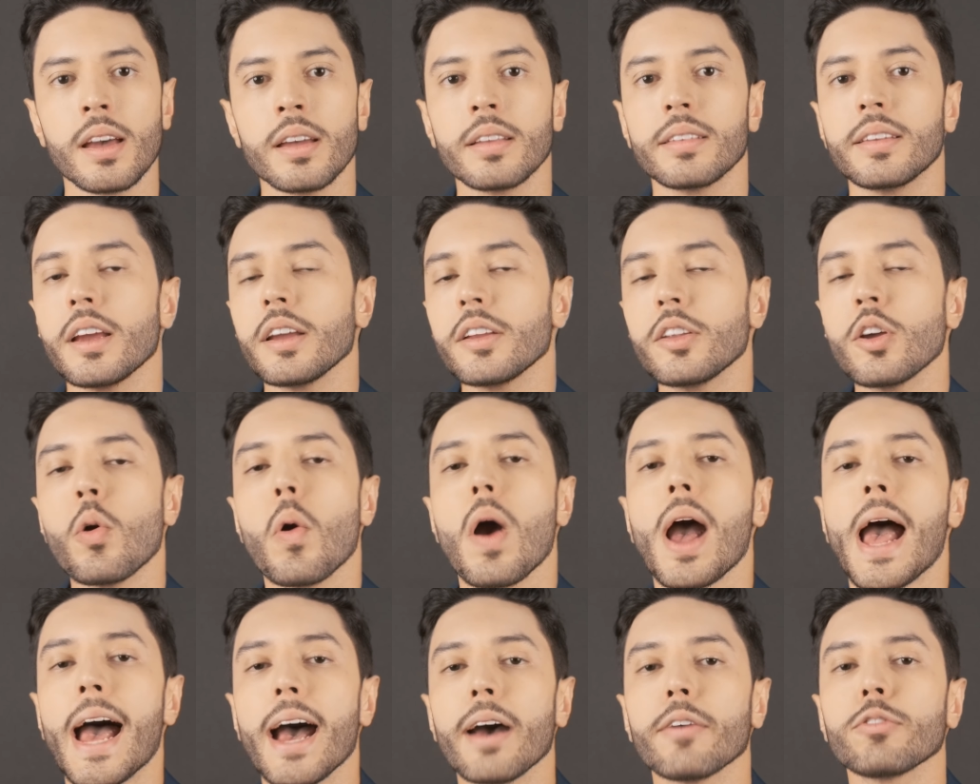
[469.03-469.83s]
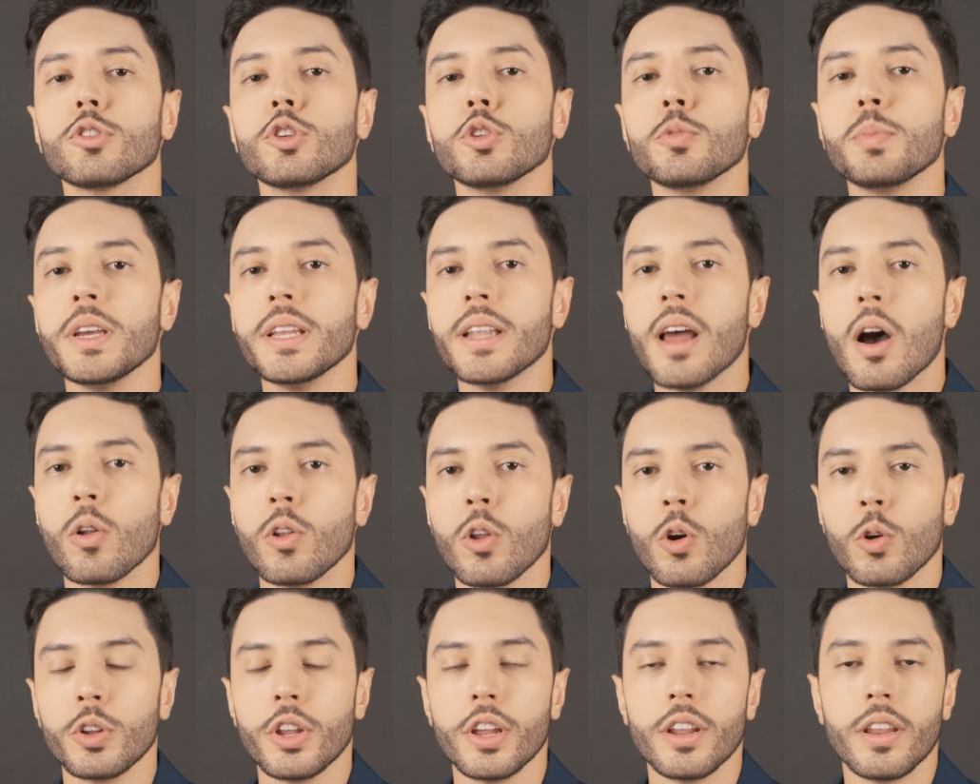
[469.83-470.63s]
They don't have to be
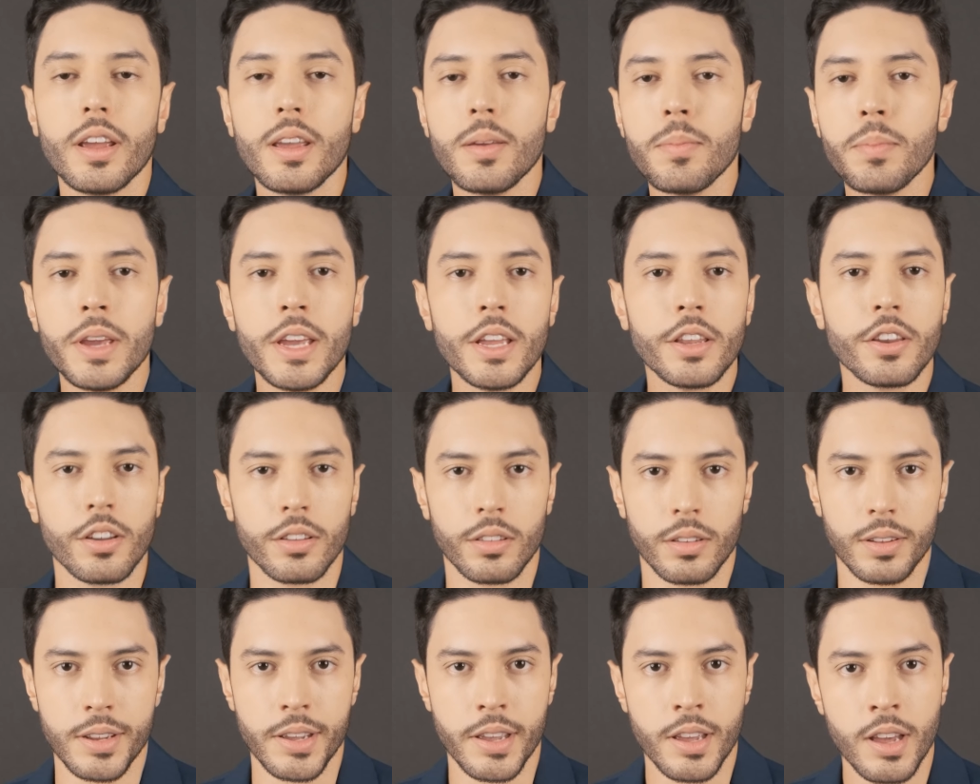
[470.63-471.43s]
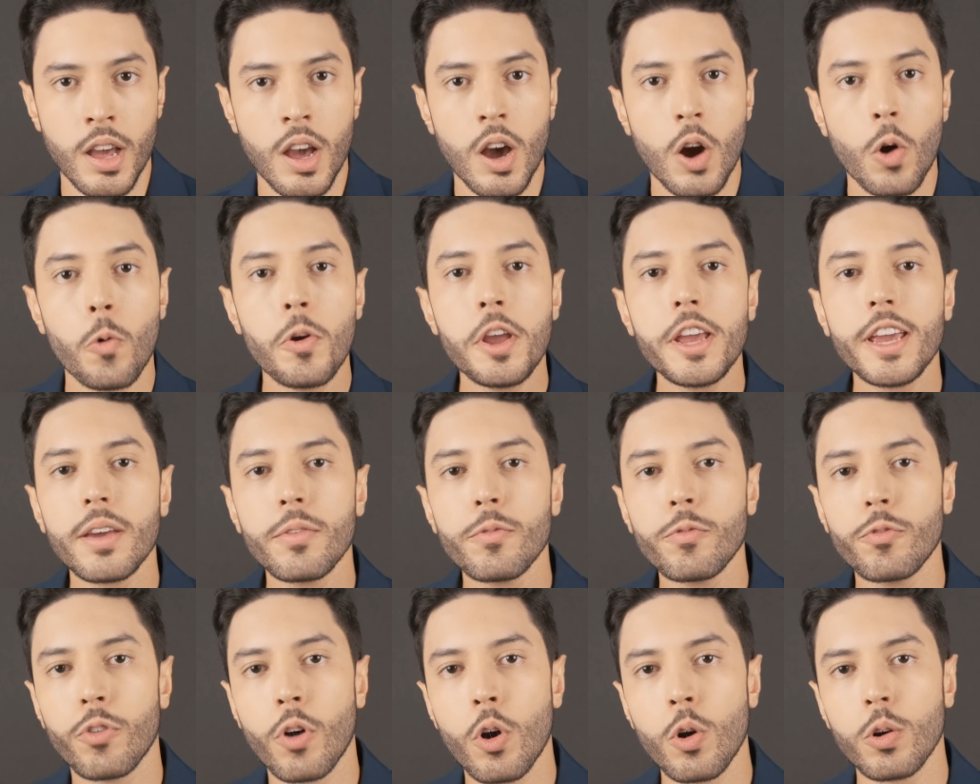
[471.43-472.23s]
downloaded immediately. We
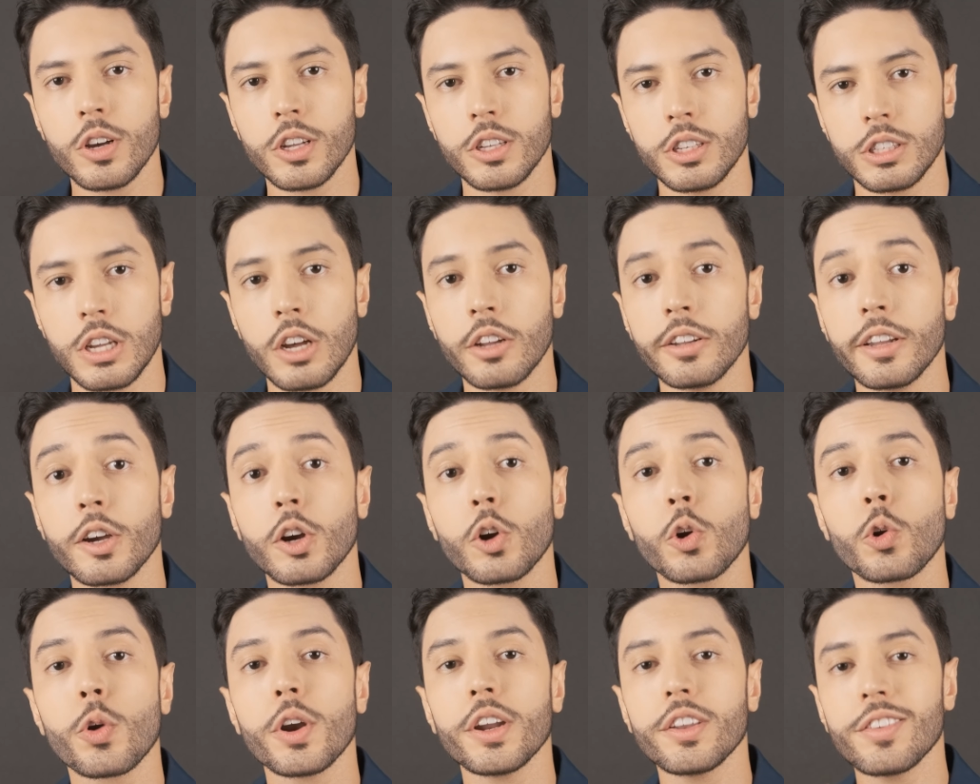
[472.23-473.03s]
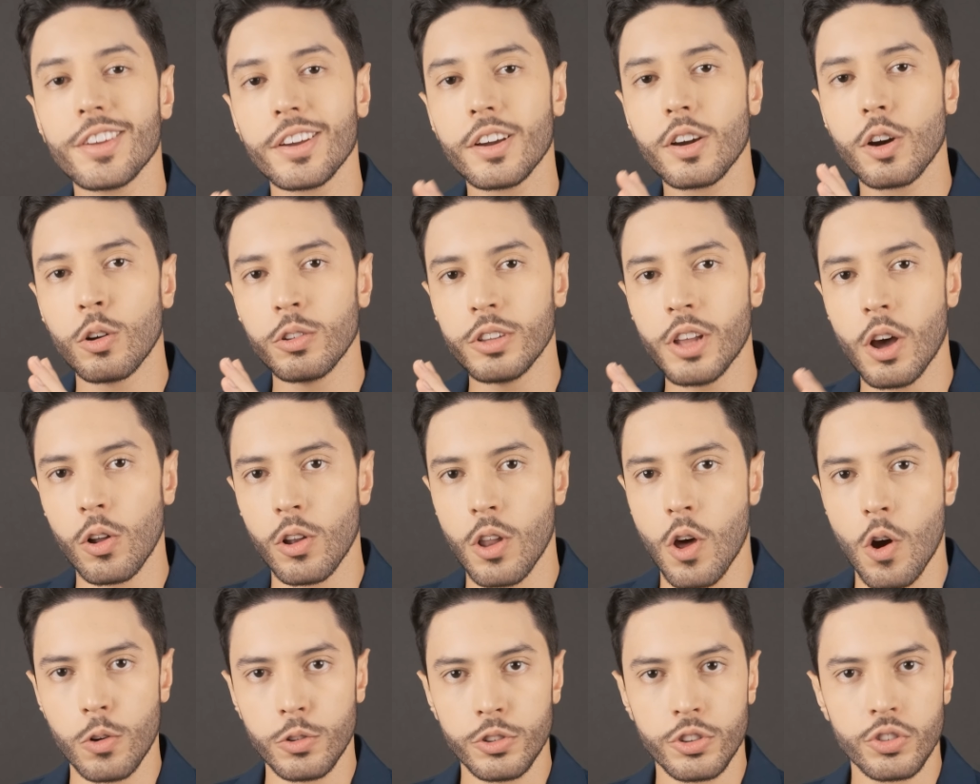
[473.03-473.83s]
can focus on the critical
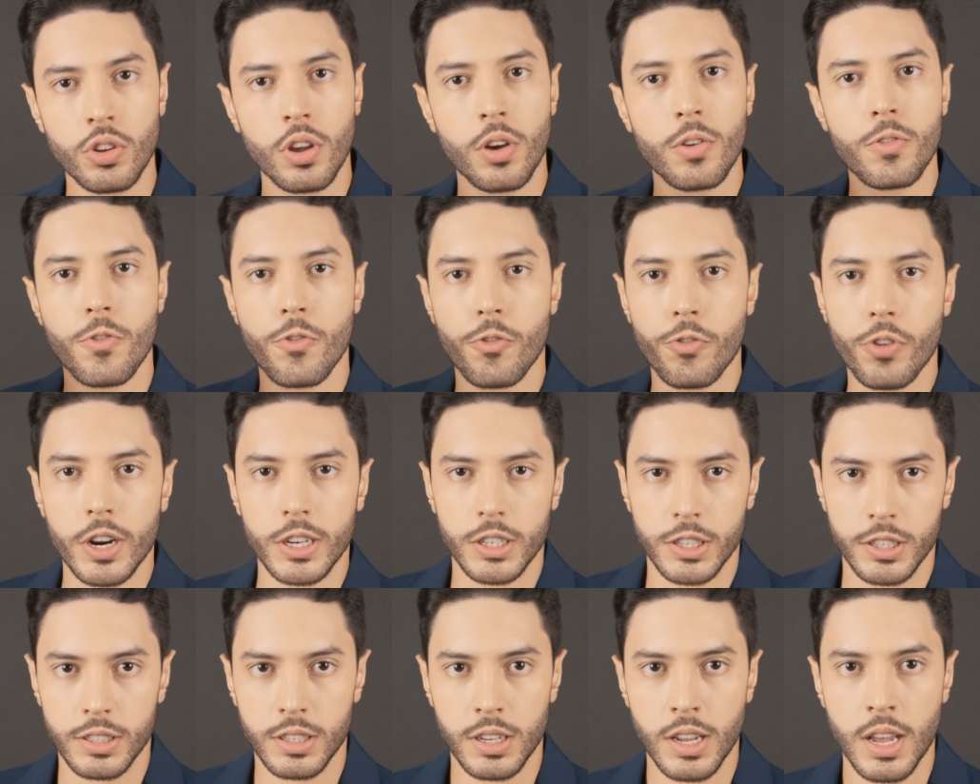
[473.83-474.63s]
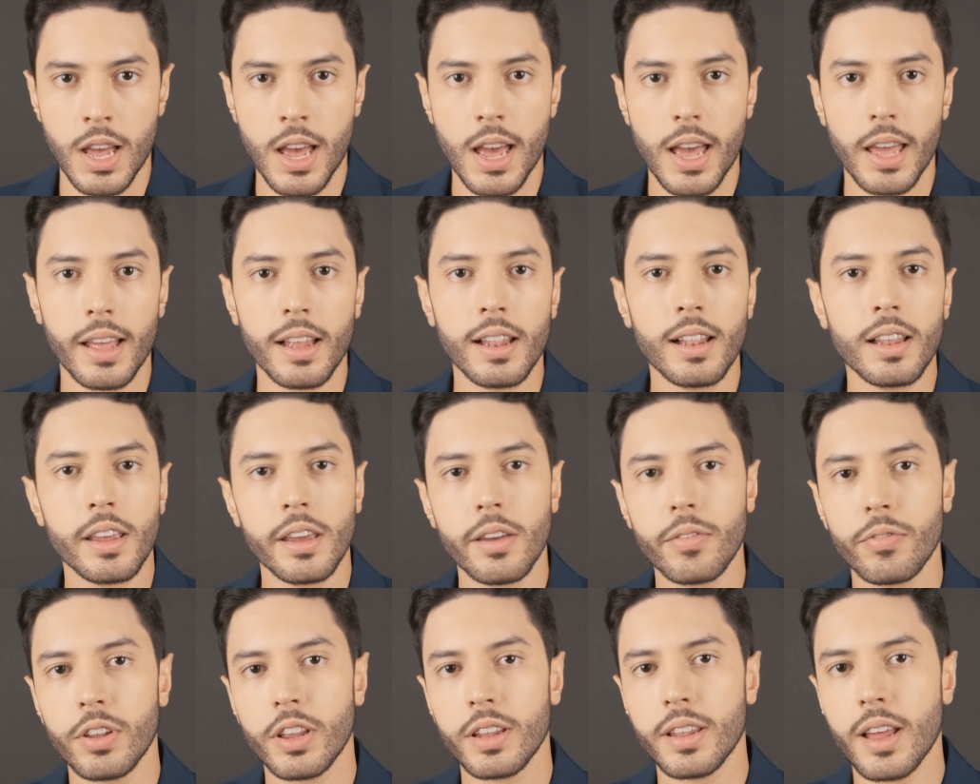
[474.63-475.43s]
downloads first and
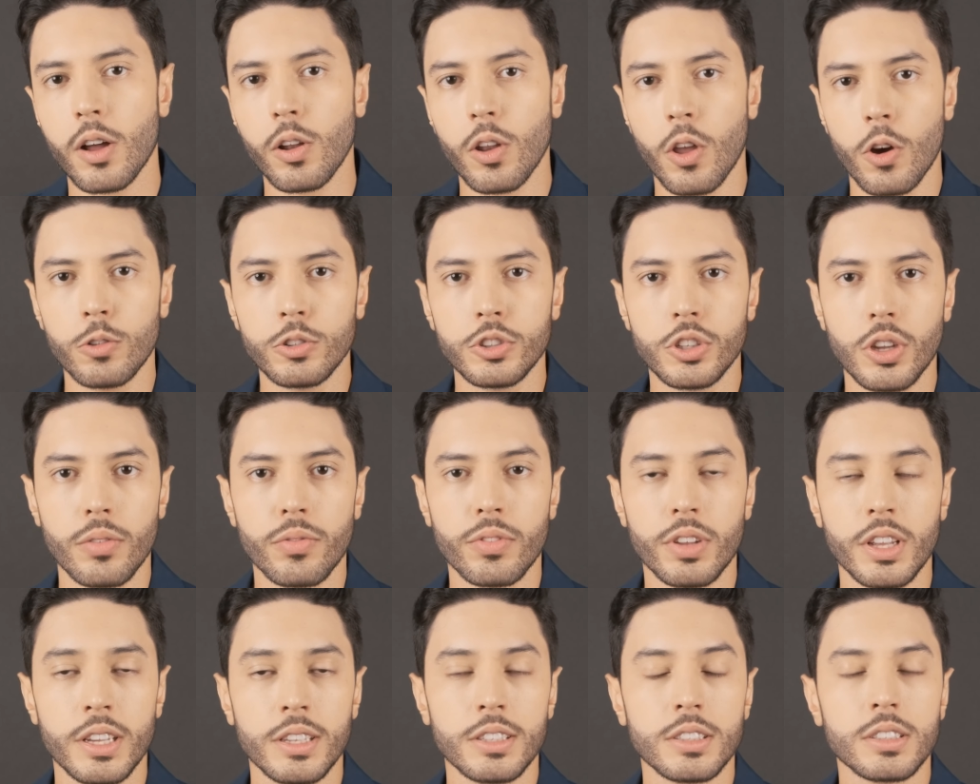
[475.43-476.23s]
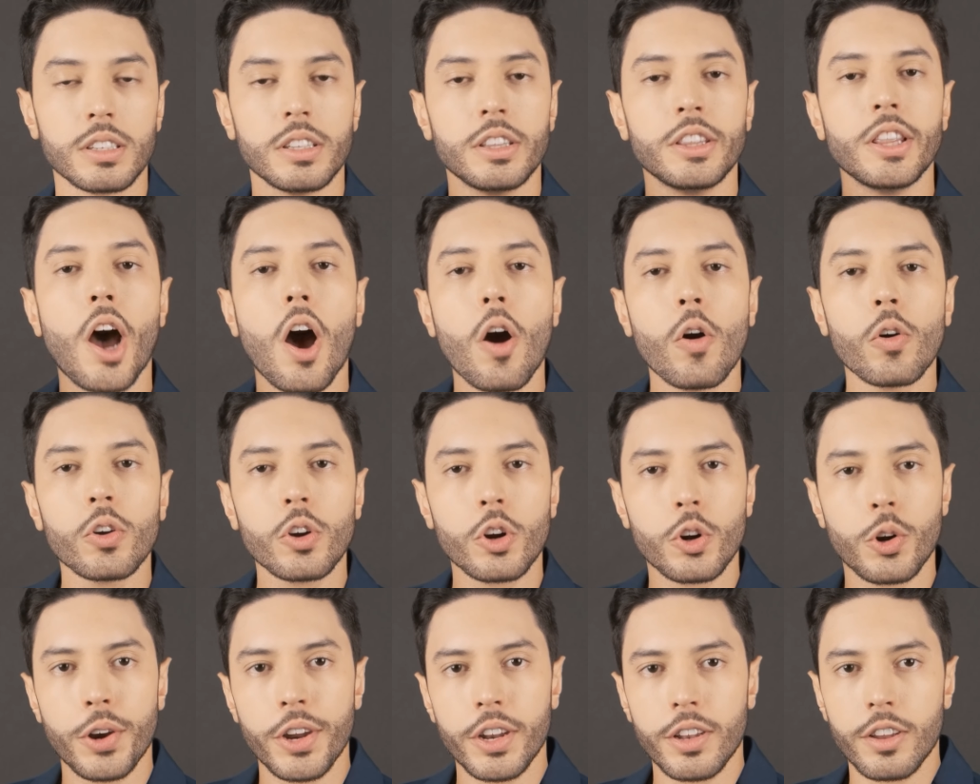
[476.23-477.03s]
leave the downloads of these
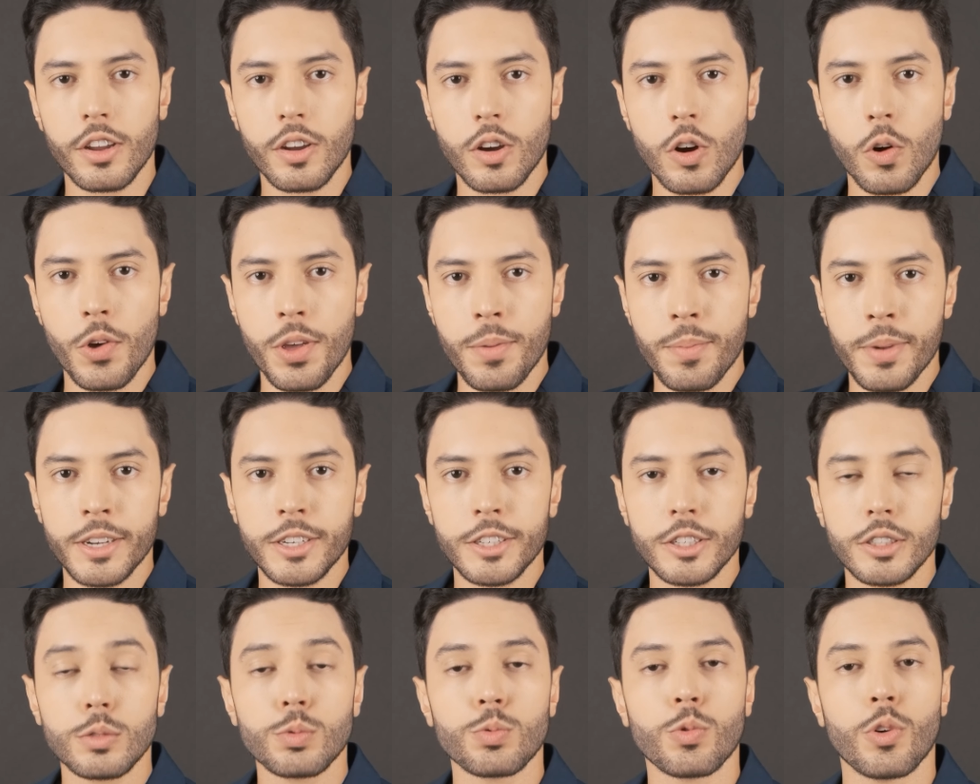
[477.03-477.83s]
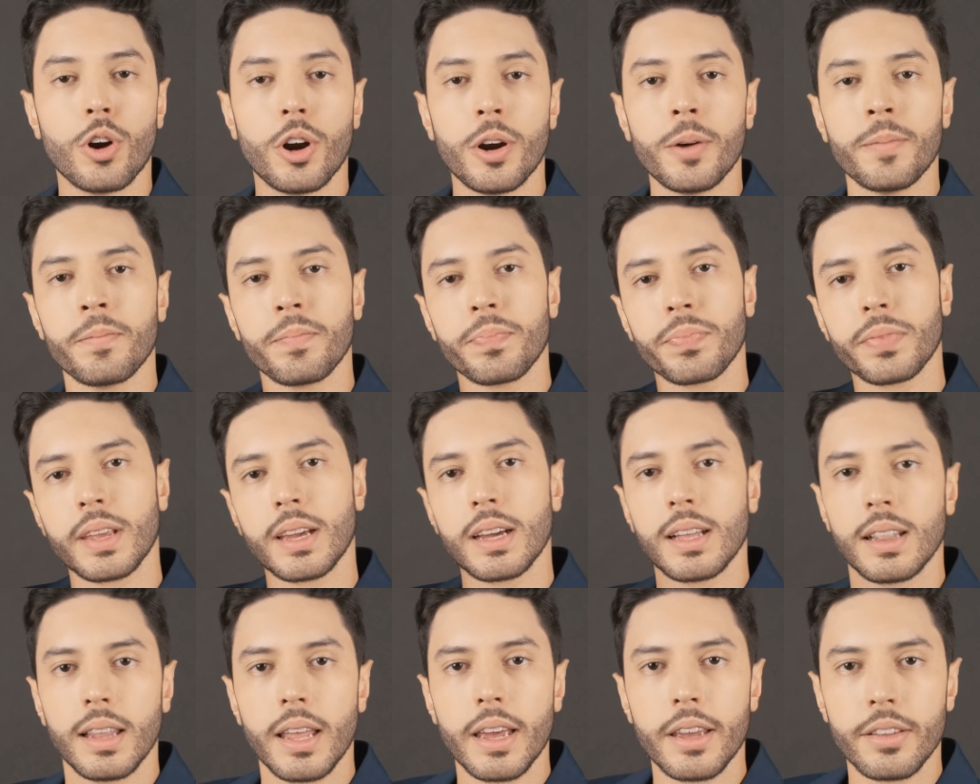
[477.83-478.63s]
non-critical images for
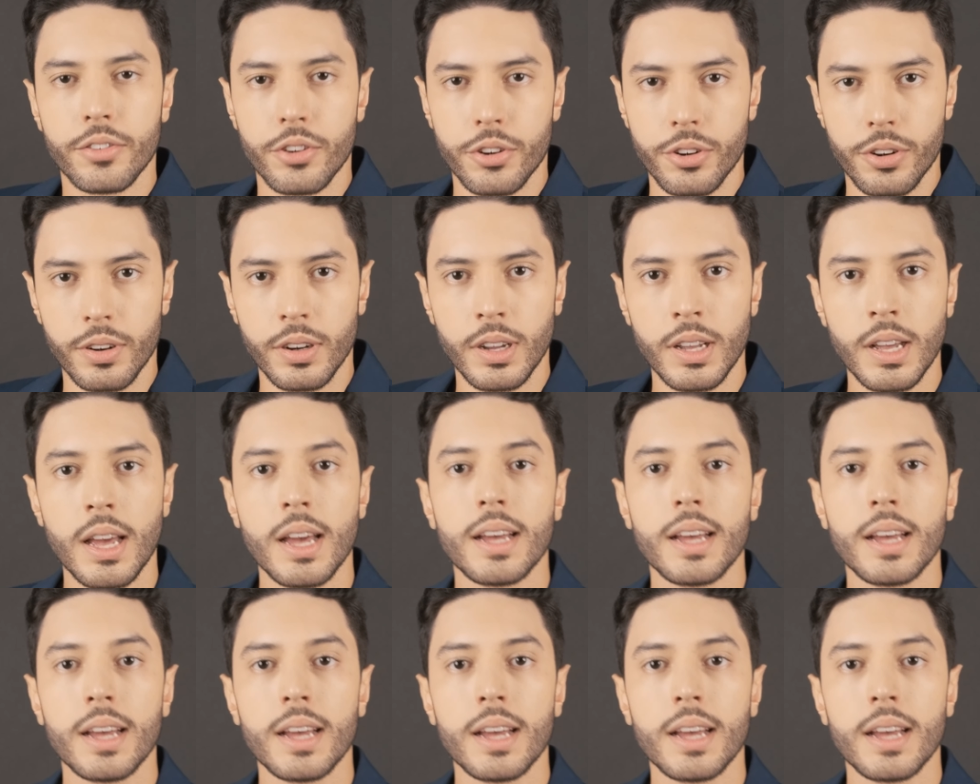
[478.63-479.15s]
later.